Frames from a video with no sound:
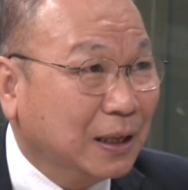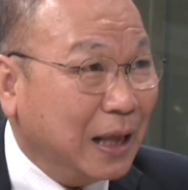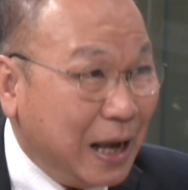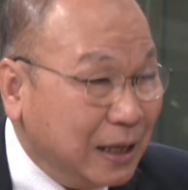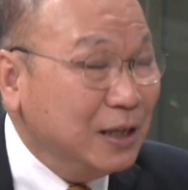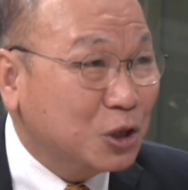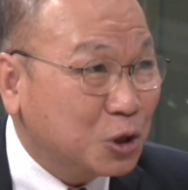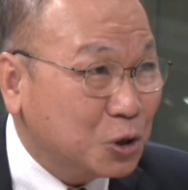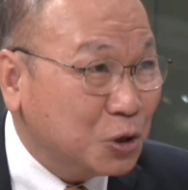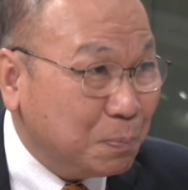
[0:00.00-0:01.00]
there
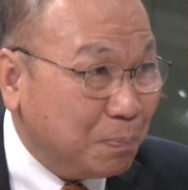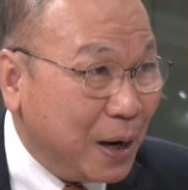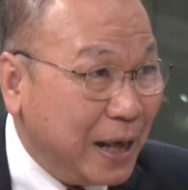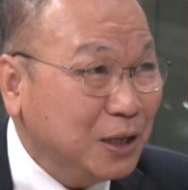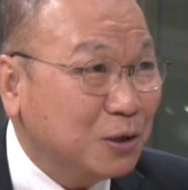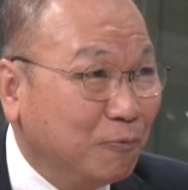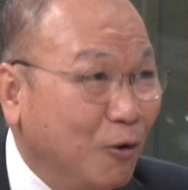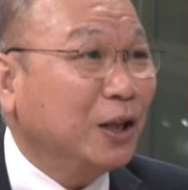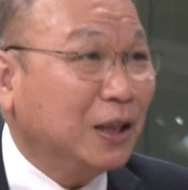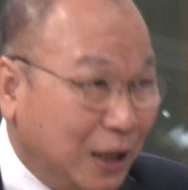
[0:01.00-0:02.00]
is place
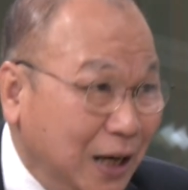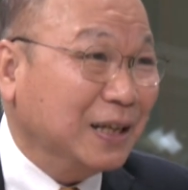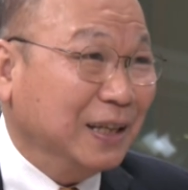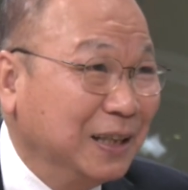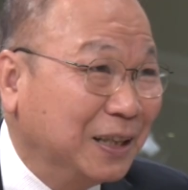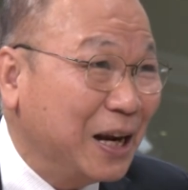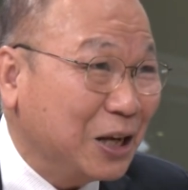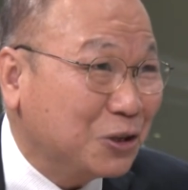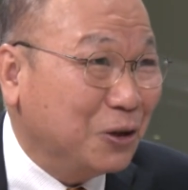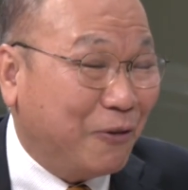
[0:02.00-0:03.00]
for a third
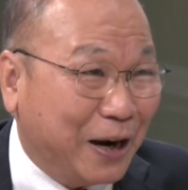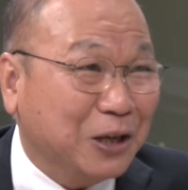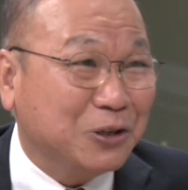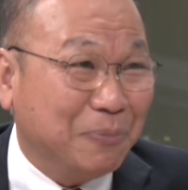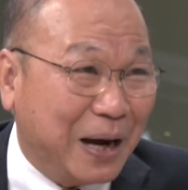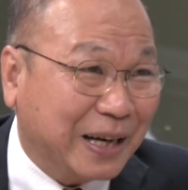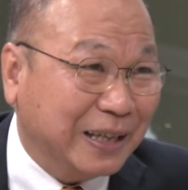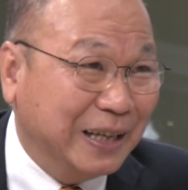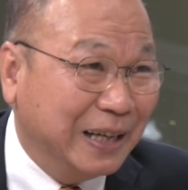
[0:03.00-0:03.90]
international financial market.